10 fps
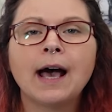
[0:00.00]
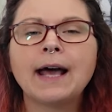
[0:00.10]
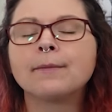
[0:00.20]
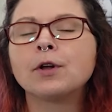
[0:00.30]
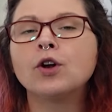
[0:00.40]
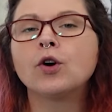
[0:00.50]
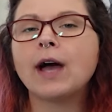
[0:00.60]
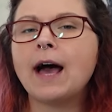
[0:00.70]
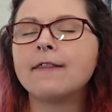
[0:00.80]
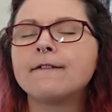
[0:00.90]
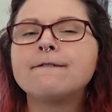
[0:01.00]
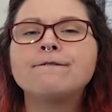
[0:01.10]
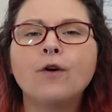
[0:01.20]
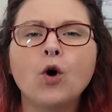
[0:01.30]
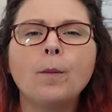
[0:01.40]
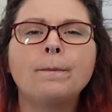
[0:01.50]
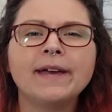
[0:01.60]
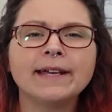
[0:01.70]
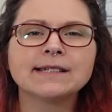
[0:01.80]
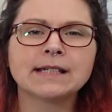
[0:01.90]
and I'm going to look at the four
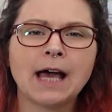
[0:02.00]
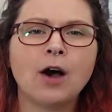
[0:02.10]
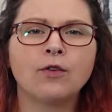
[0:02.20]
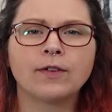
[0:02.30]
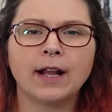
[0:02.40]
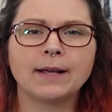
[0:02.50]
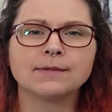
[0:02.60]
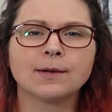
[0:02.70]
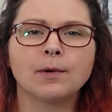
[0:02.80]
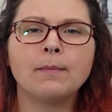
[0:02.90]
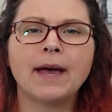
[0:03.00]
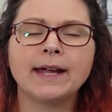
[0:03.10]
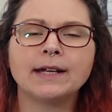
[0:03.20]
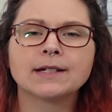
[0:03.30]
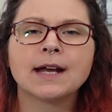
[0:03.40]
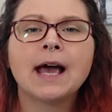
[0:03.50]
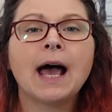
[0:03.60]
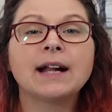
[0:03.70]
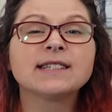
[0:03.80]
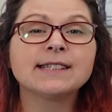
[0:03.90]
biggest health claims that were made
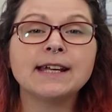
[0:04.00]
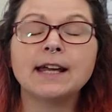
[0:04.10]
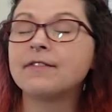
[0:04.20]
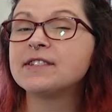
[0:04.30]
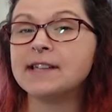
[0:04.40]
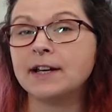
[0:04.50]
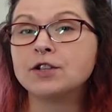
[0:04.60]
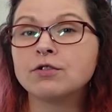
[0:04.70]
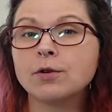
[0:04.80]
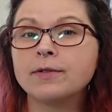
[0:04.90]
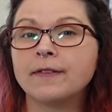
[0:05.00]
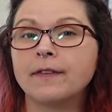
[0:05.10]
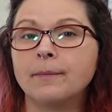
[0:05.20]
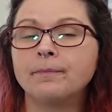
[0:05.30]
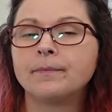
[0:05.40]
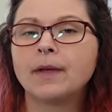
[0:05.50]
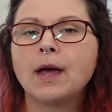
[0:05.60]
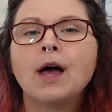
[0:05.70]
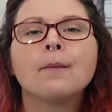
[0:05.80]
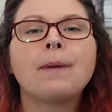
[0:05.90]
and see if there's any truth in them.
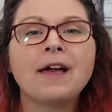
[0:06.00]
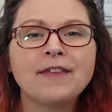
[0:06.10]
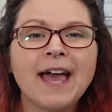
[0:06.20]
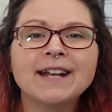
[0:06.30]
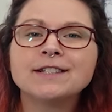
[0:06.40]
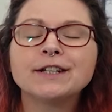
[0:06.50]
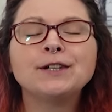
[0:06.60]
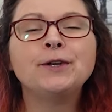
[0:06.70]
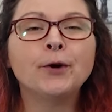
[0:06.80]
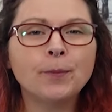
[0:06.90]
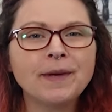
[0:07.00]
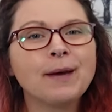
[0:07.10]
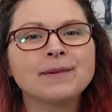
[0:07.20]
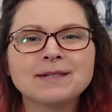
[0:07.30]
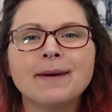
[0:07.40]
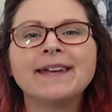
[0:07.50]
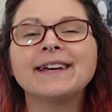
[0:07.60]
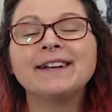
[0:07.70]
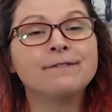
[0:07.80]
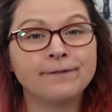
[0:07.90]
By the end, you'll be able to make
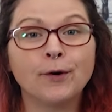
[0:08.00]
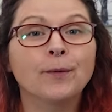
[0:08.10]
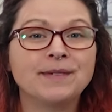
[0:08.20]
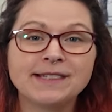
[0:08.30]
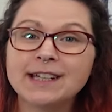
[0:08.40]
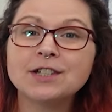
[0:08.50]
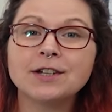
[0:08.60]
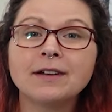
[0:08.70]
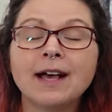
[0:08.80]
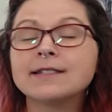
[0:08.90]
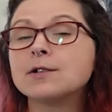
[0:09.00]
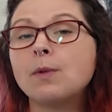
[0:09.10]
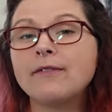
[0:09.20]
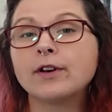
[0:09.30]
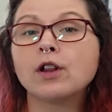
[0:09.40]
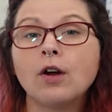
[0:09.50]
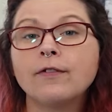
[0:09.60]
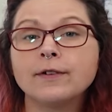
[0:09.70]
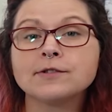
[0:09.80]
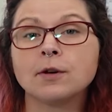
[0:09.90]
an informed decision as to whether
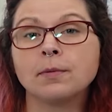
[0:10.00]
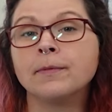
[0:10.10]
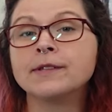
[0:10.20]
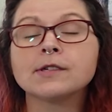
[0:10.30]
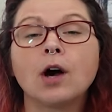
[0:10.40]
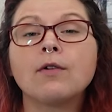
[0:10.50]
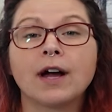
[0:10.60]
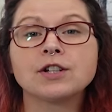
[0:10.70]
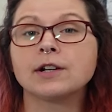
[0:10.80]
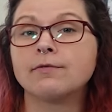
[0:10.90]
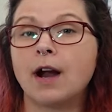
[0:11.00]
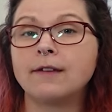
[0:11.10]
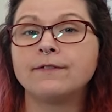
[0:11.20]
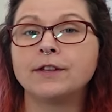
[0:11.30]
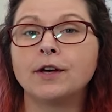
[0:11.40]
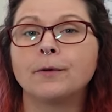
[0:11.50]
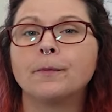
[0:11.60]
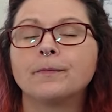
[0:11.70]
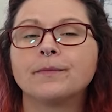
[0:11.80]
chlorophyll supplements are actually right for you.